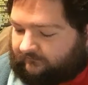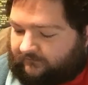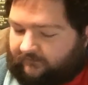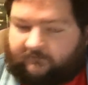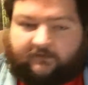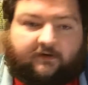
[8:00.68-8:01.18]

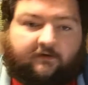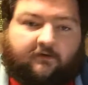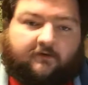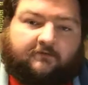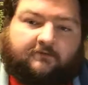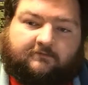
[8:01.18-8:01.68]
kryptonite
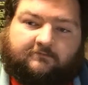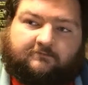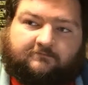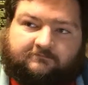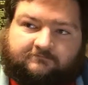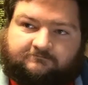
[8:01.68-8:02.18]
hurt
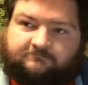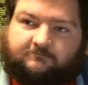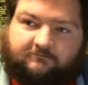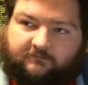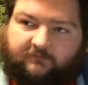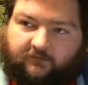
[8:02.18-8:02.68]

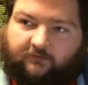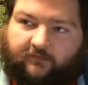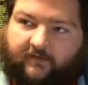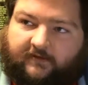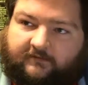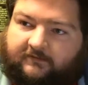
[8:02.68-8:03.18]

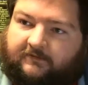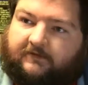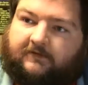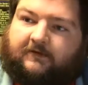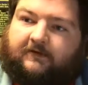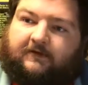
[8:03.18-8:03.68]
Superman?
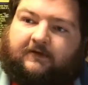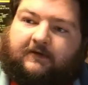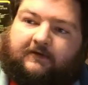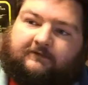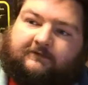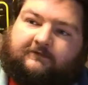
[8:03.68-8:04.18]

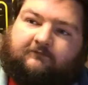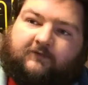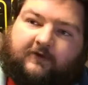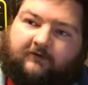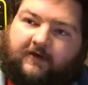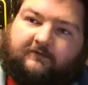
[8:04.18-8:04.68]
It's
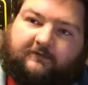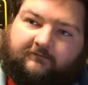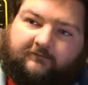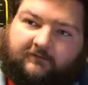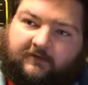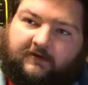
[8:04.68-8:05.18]

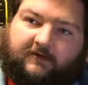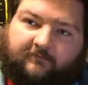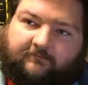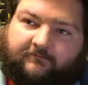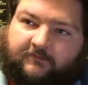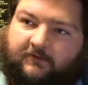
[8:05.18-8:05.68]
radioactive to him.